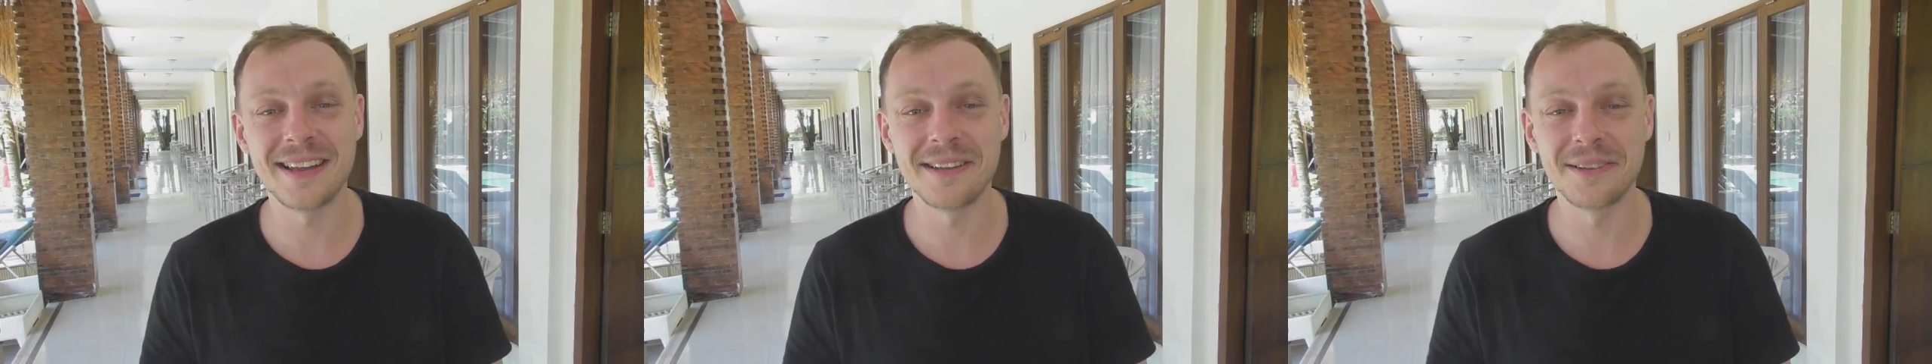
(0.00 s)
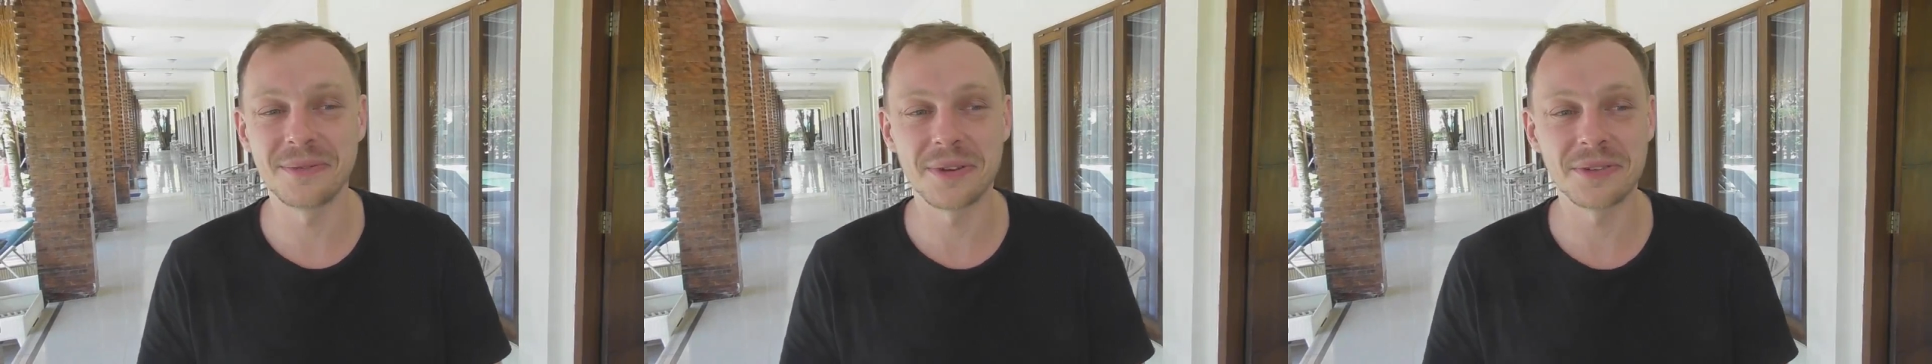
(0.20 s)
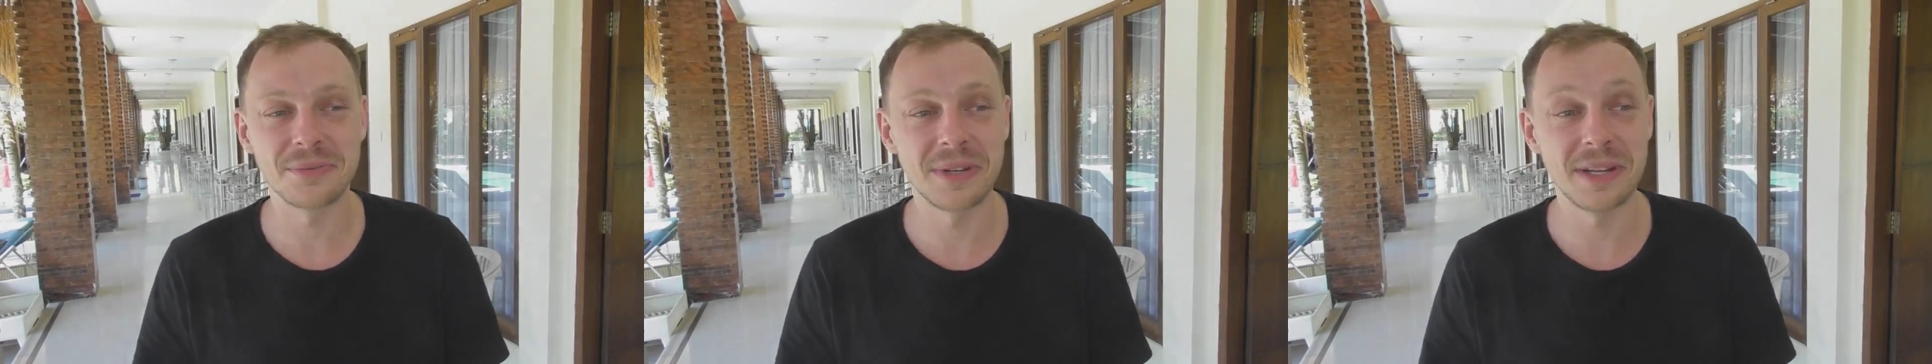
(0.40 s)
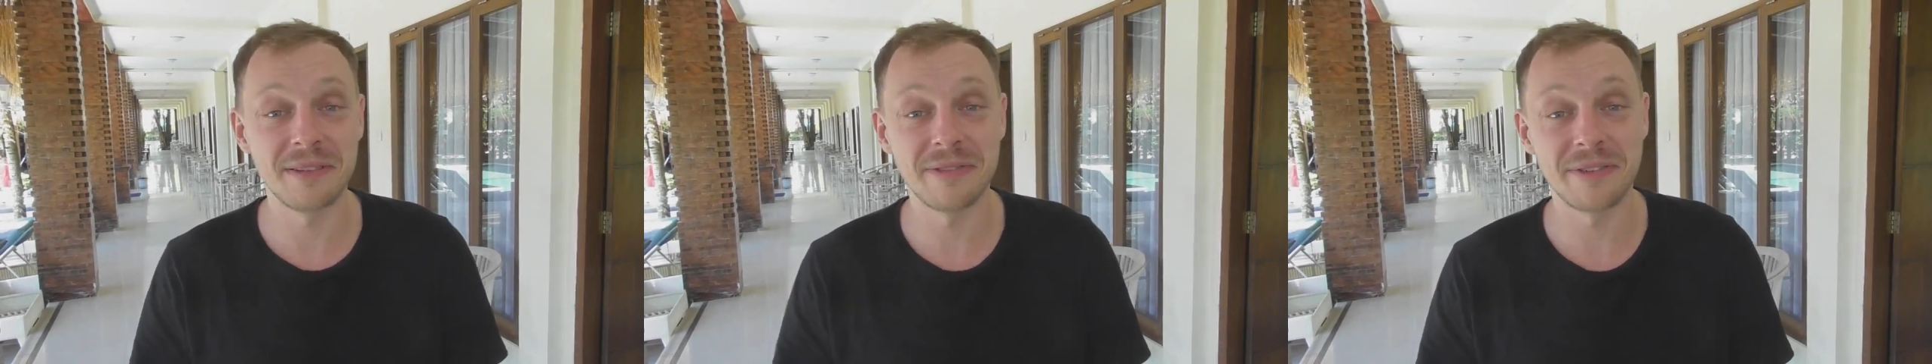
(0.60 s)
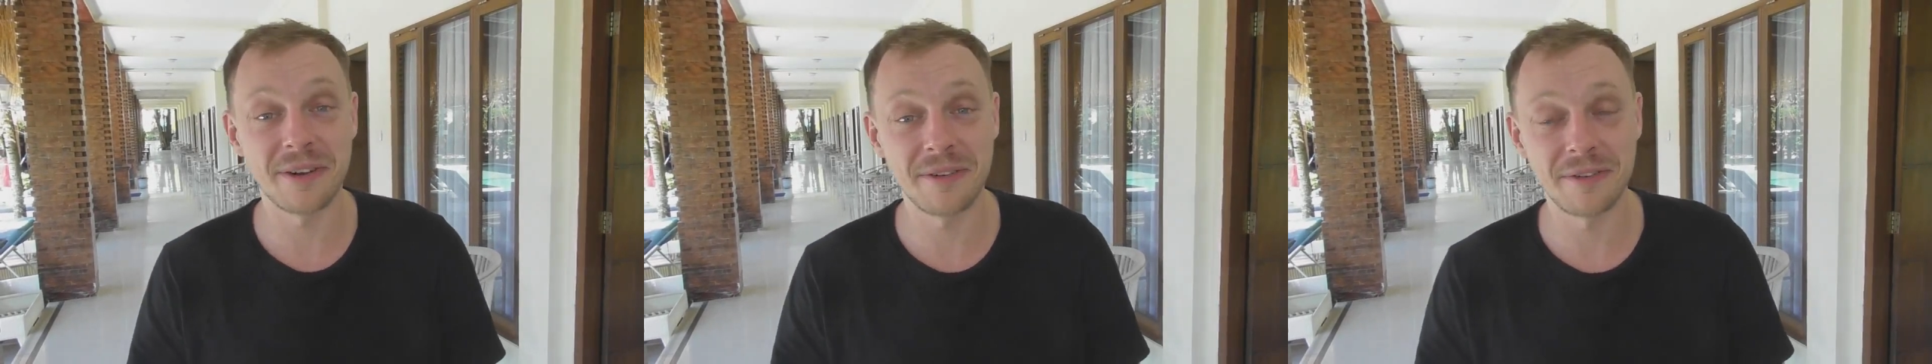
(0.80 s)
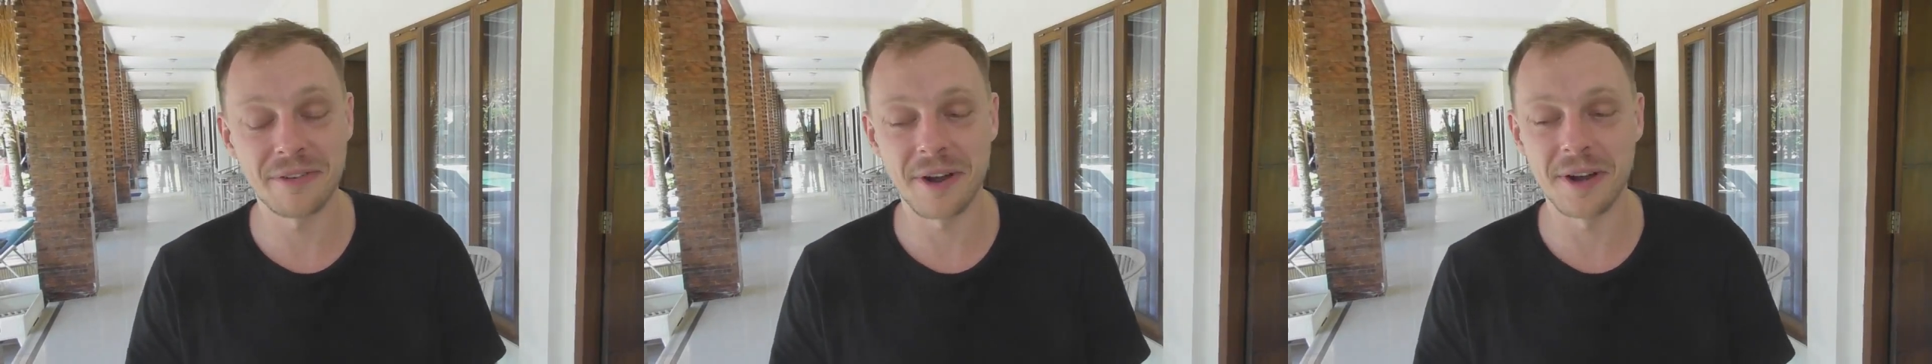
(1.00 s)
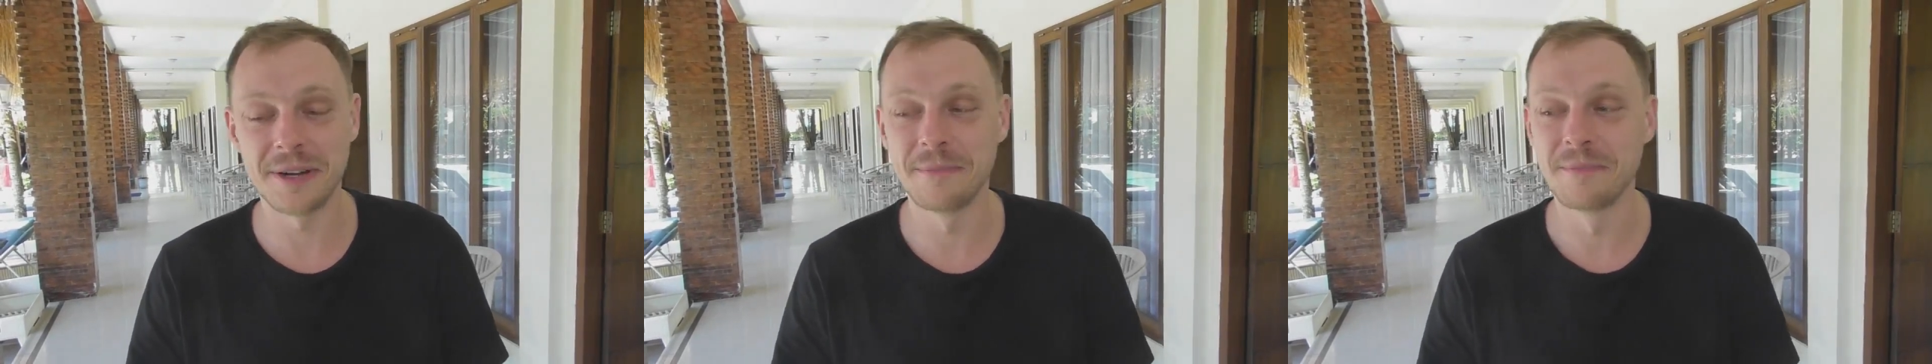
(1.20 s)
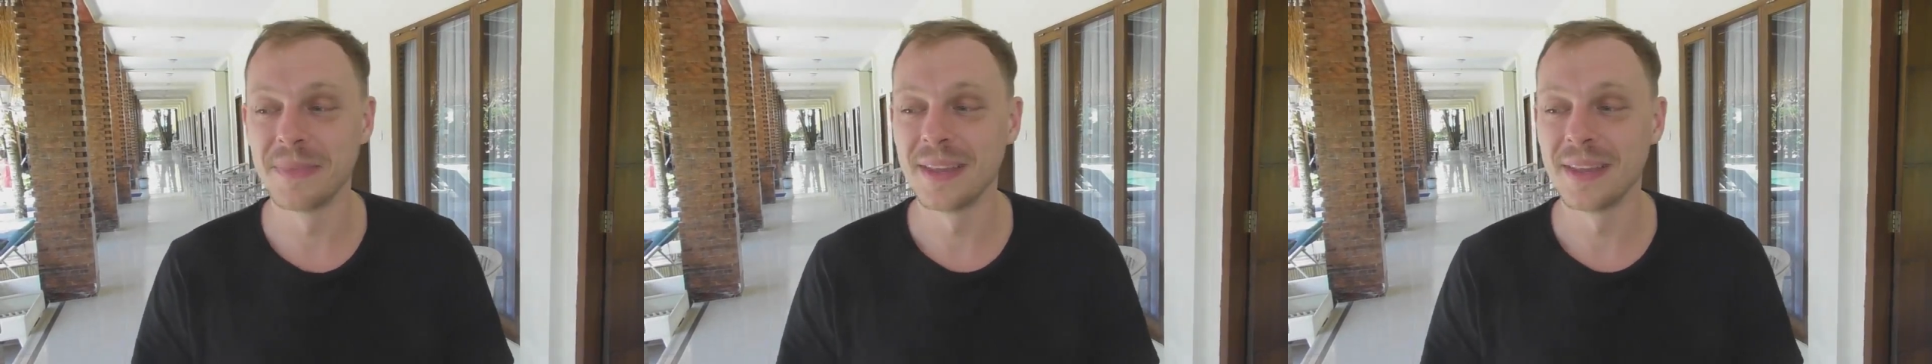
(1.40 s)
and it was really fun.